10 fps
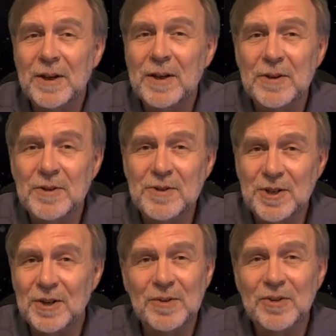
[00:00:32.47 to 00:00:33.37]
and their
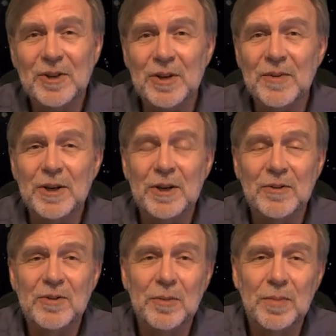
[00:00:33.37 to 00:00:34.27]
generous giving
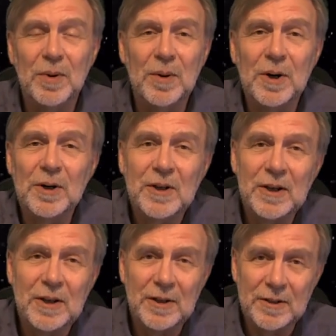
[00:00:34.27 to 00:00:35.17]
and support
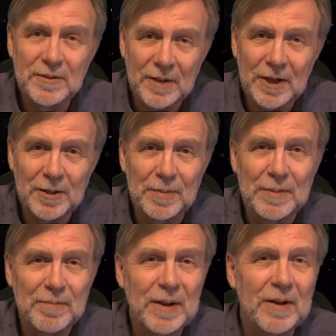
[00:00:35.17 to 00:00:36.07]
and
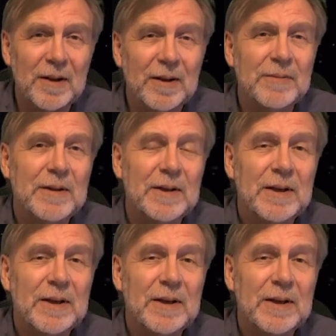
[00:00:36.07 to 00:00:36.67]
helping Paul